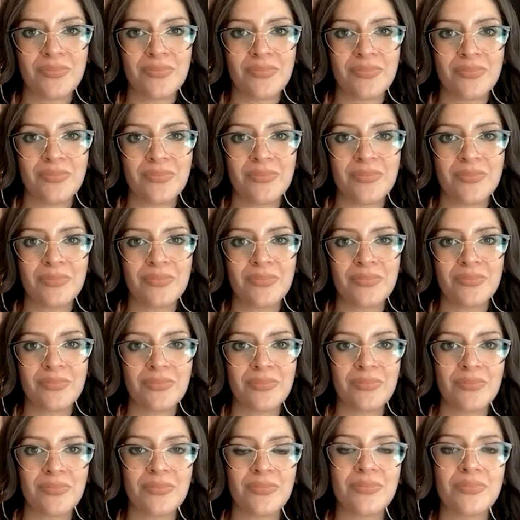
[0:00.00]

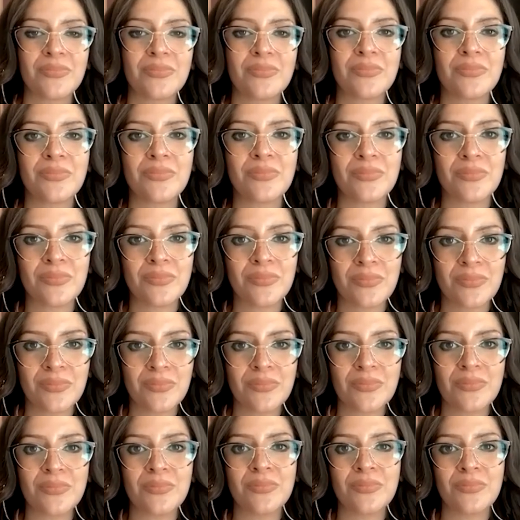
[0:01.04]

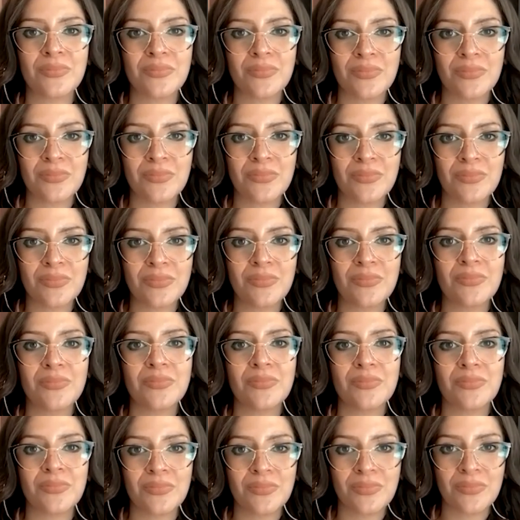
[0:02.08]

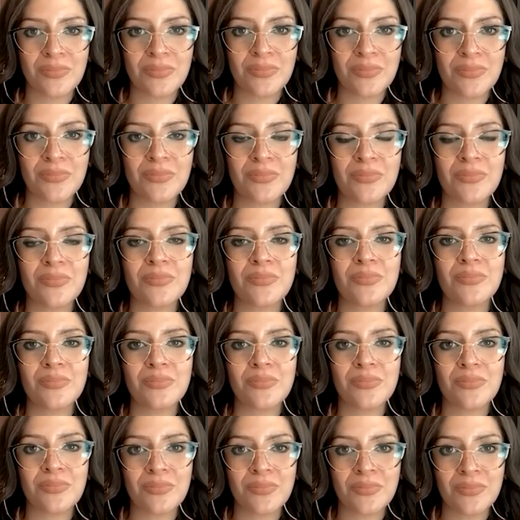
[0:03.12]

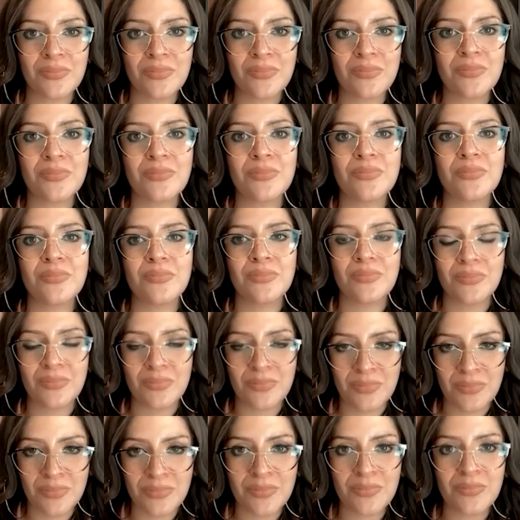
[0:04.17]

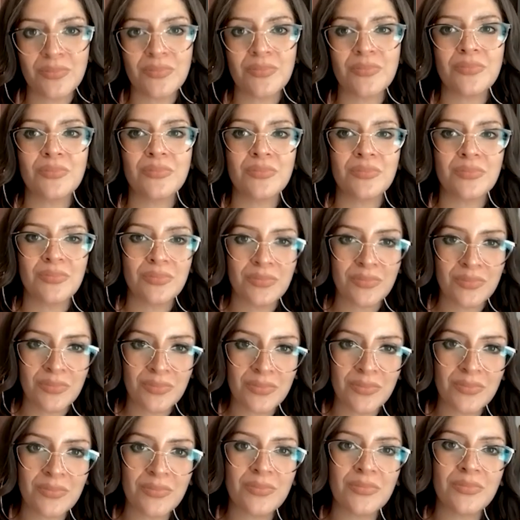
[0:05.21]

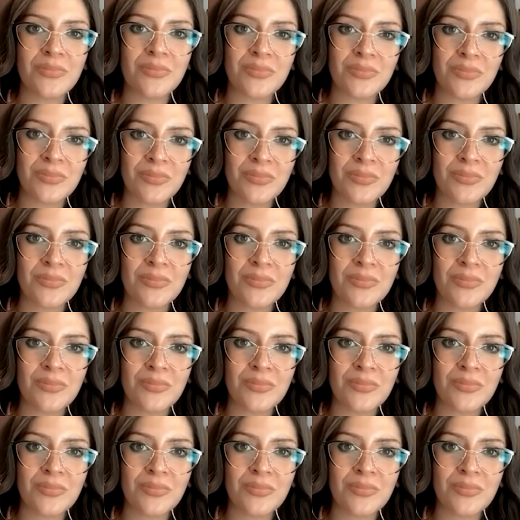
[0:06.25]
No words are spoken by the person on screen.